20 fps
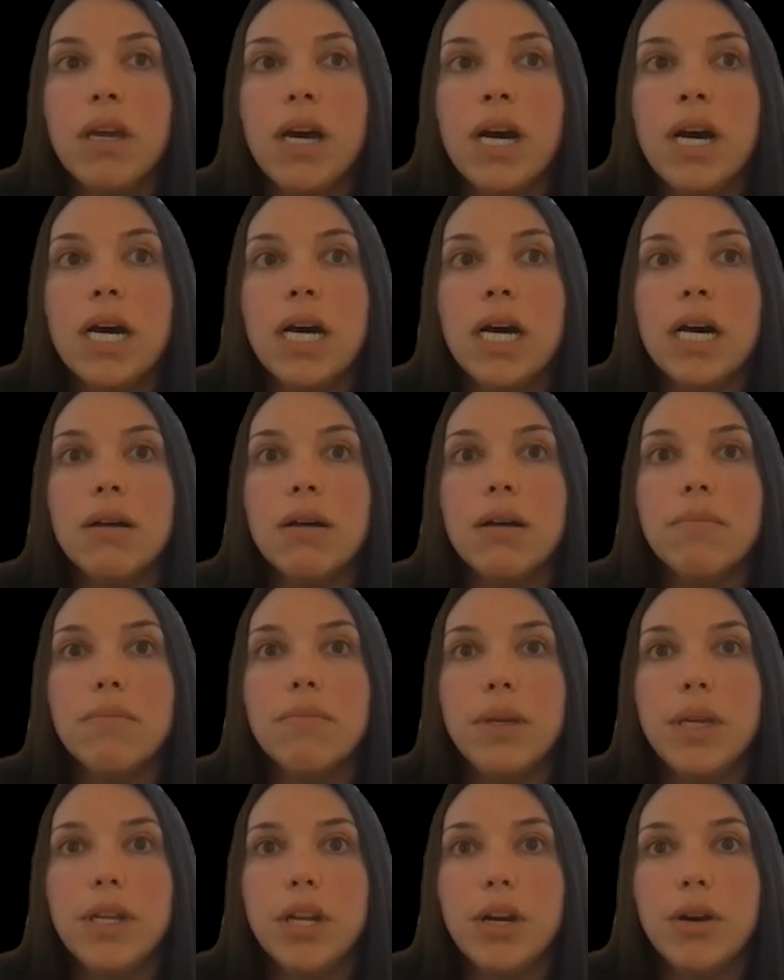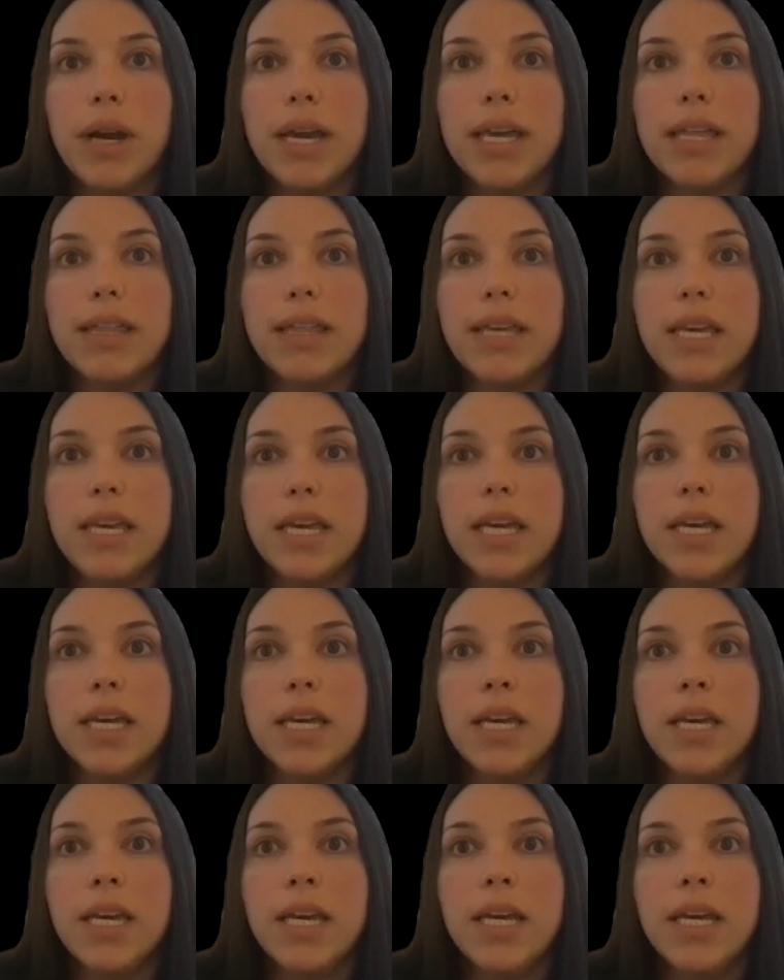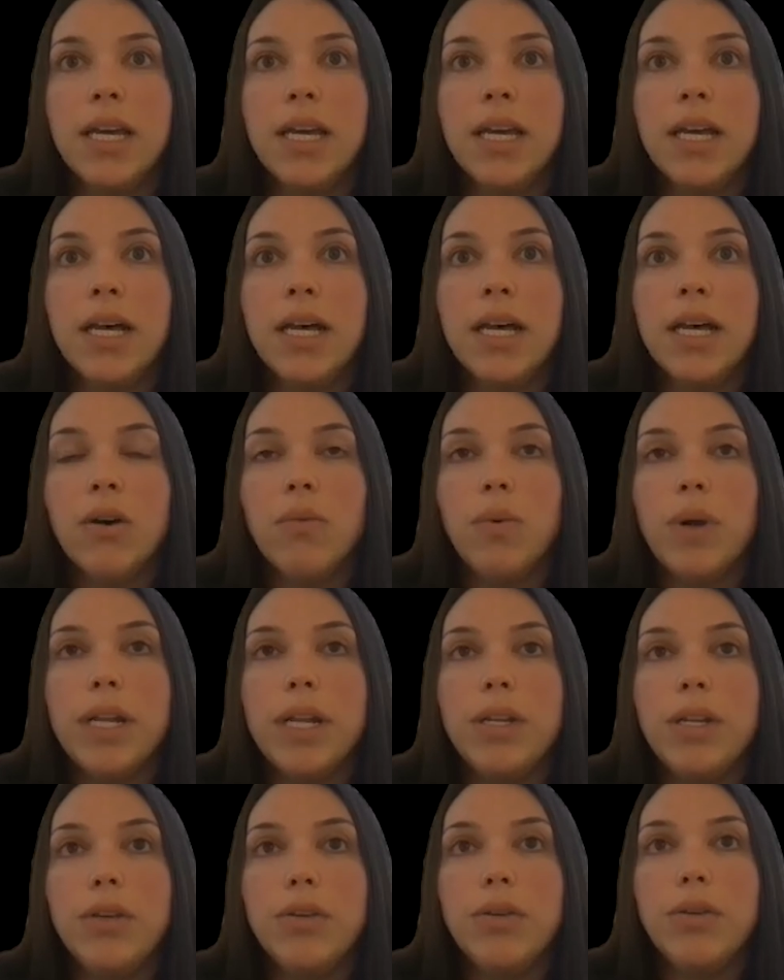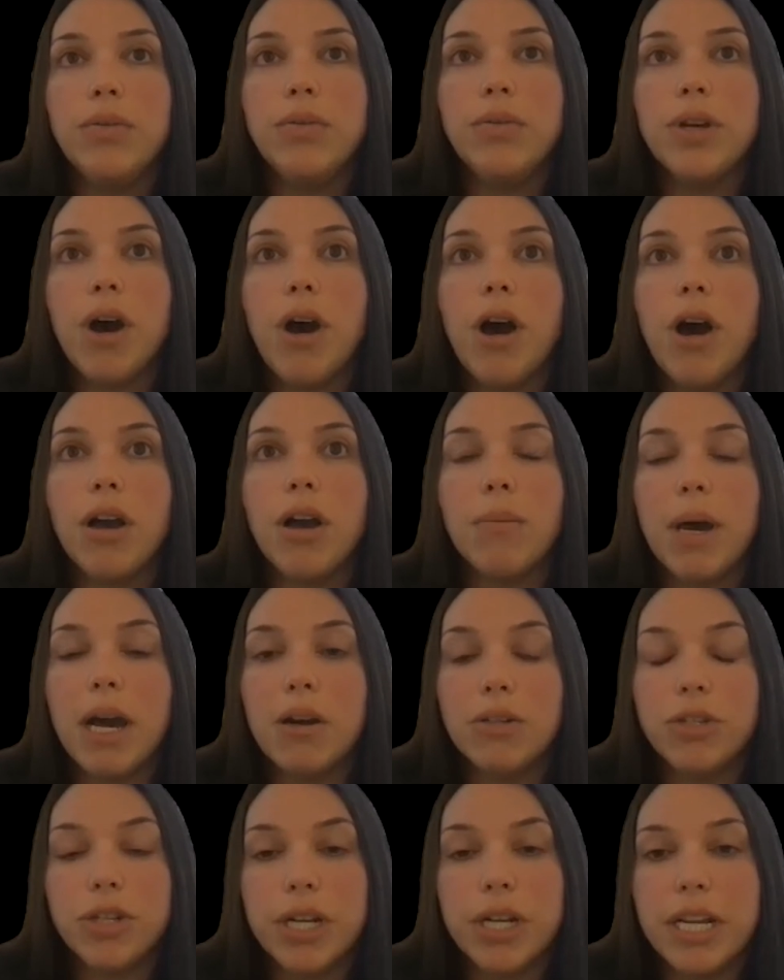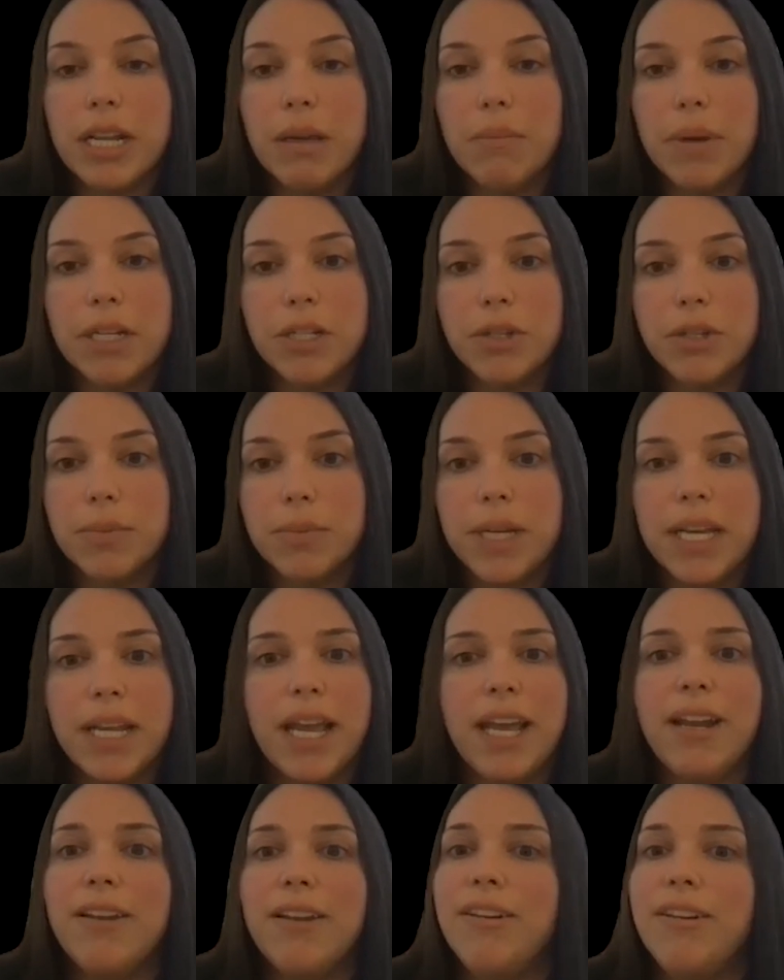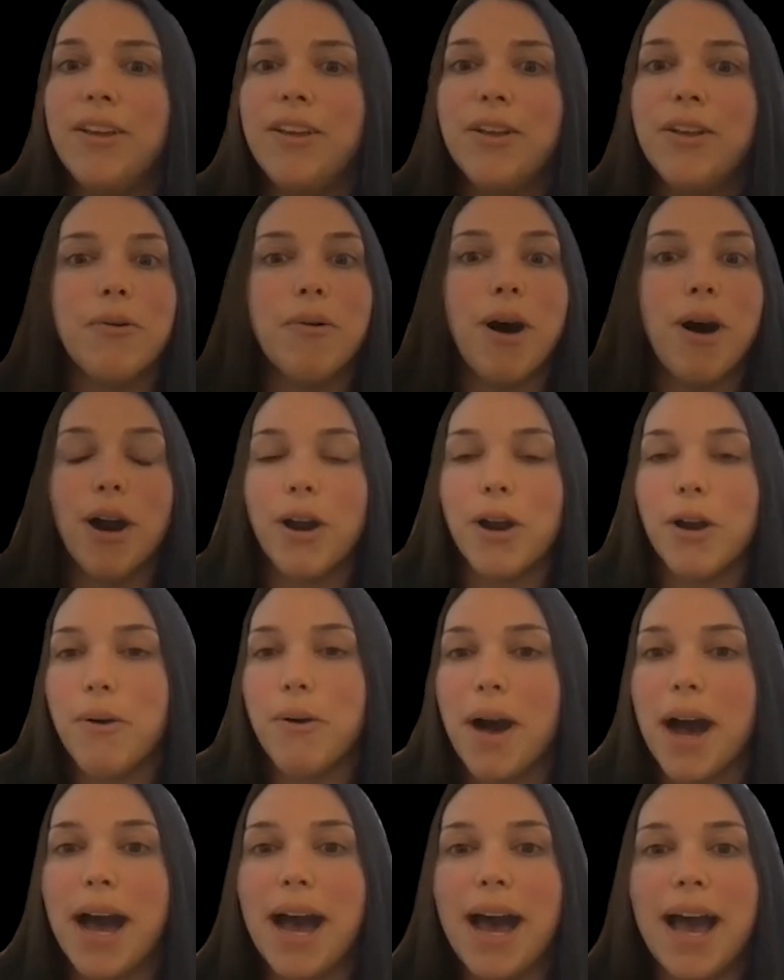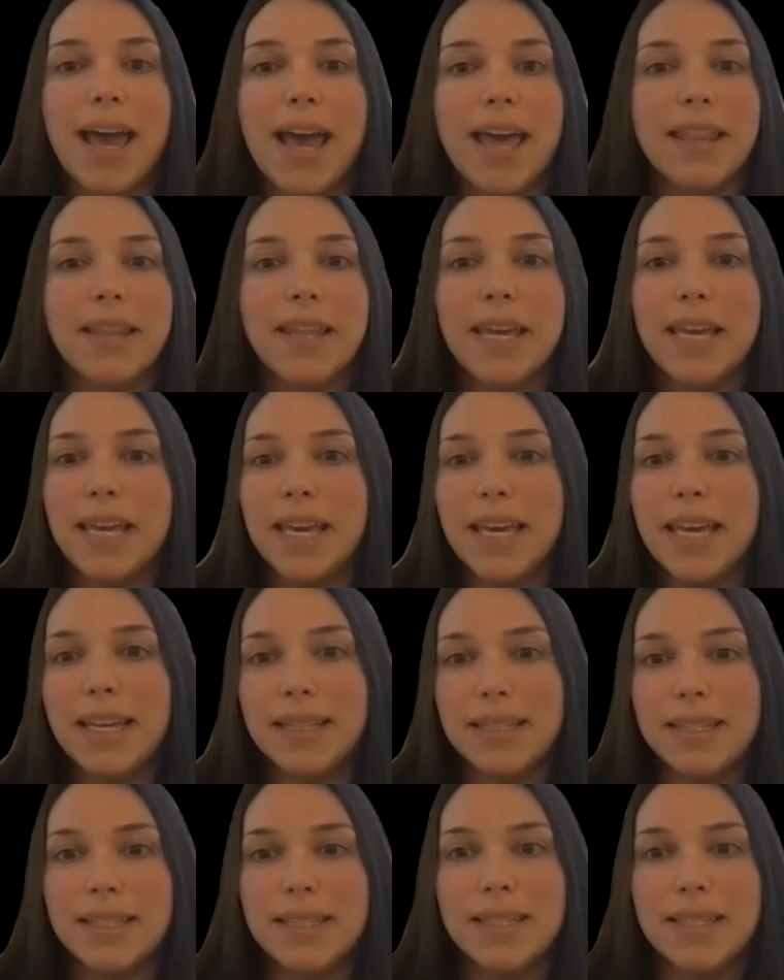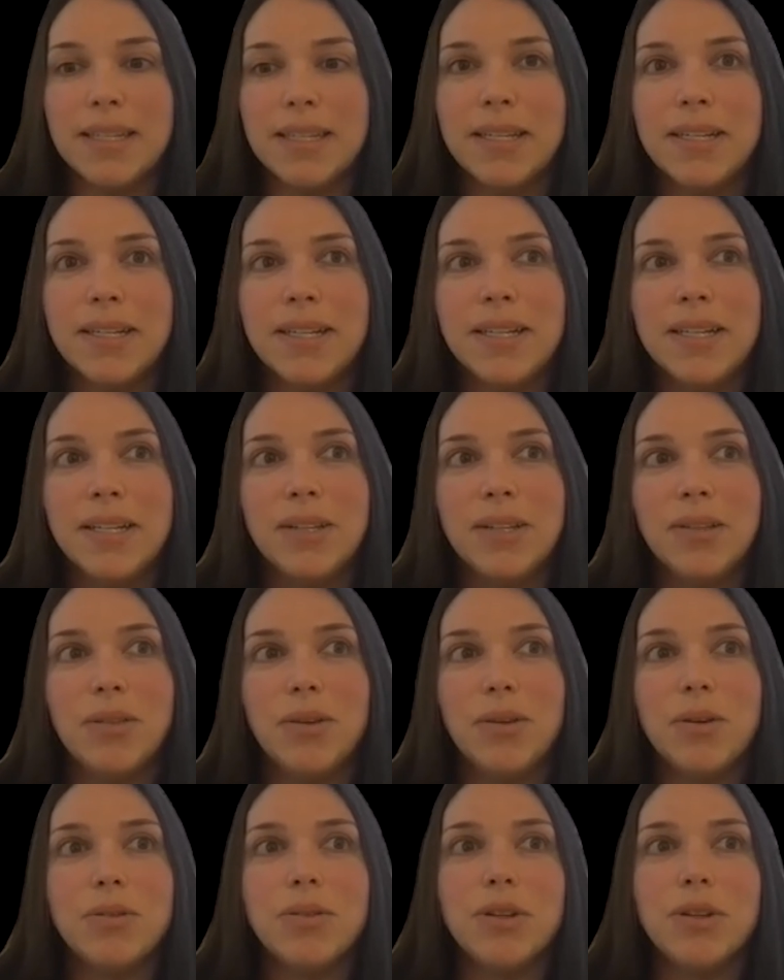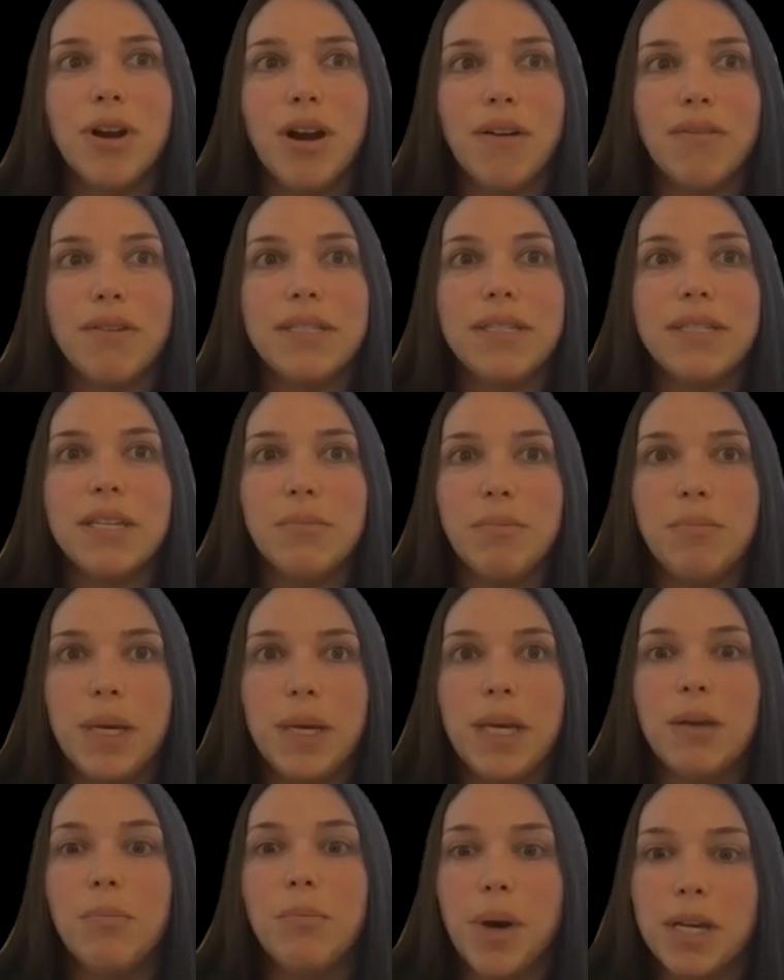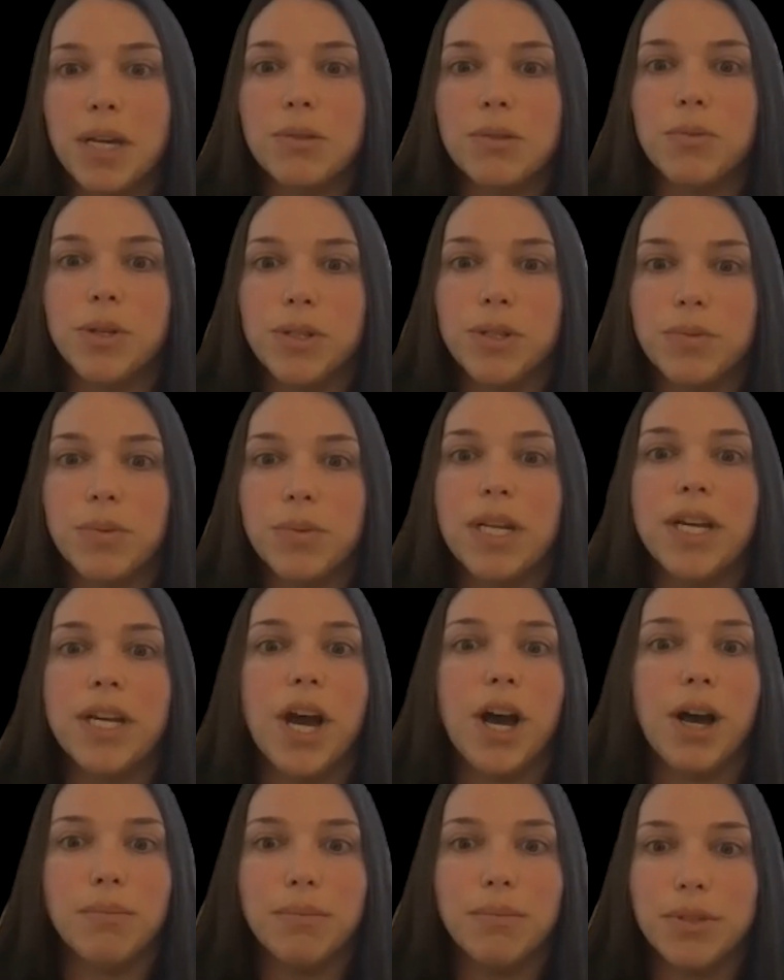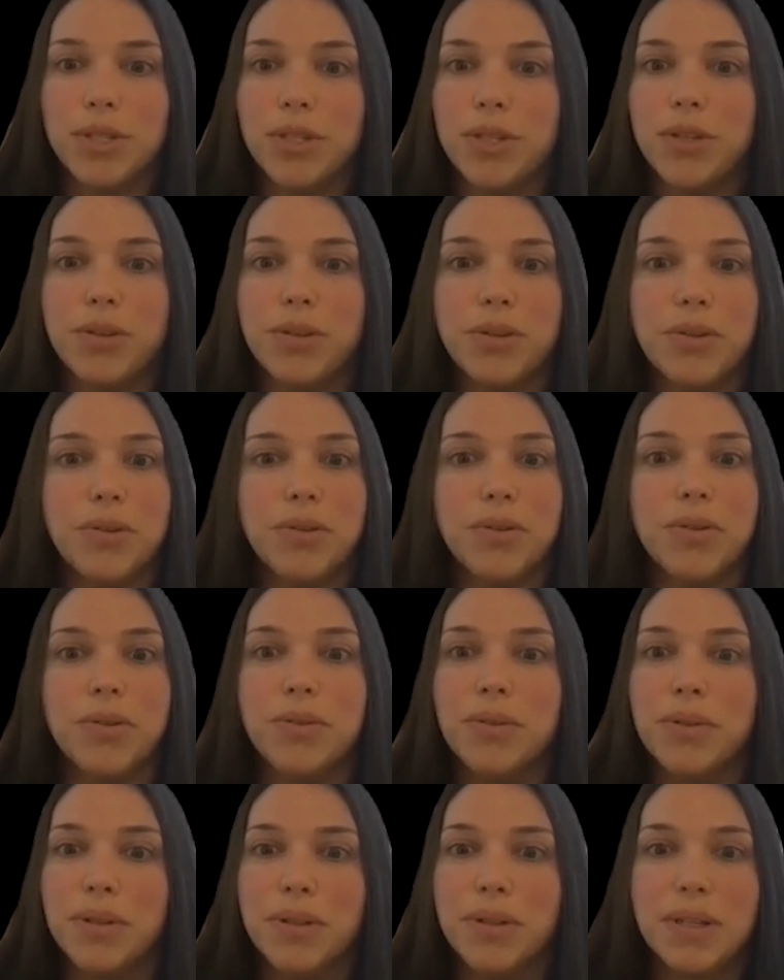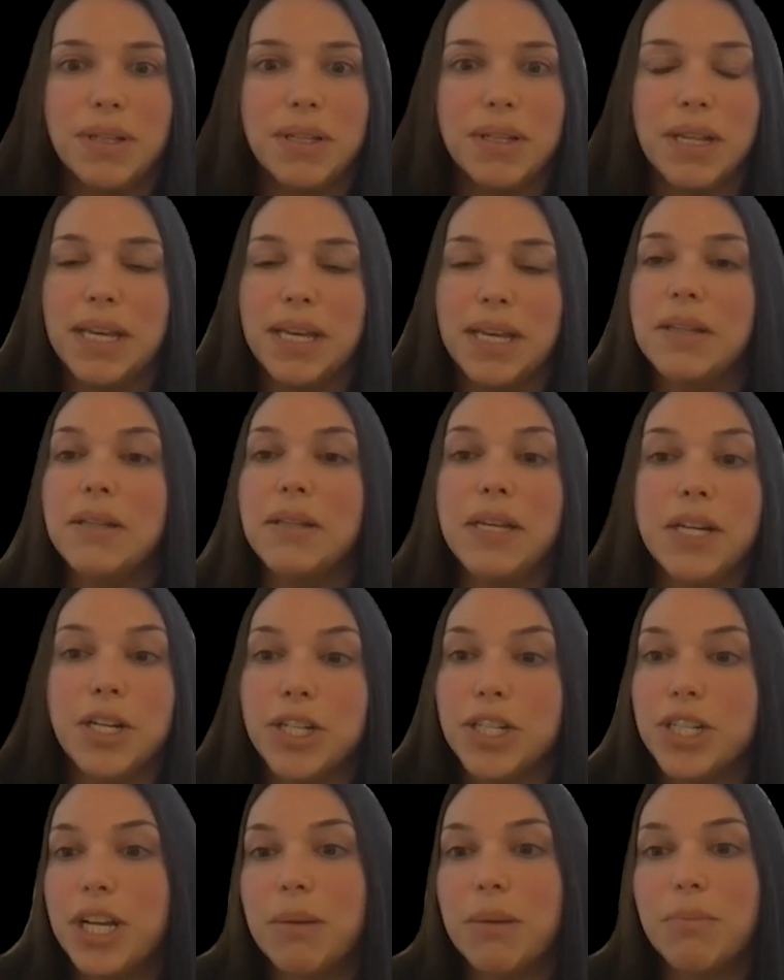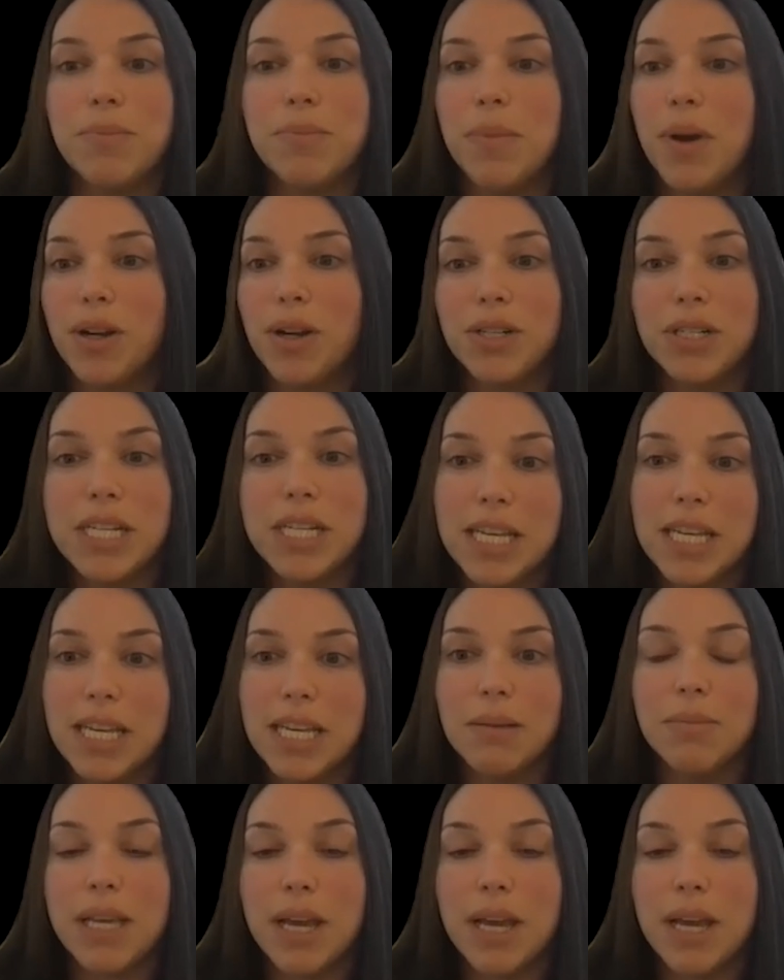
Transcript: I think when you talk about training measurement and, ROI, like those are obviously big buzzwords when it comes to like leadership on teams.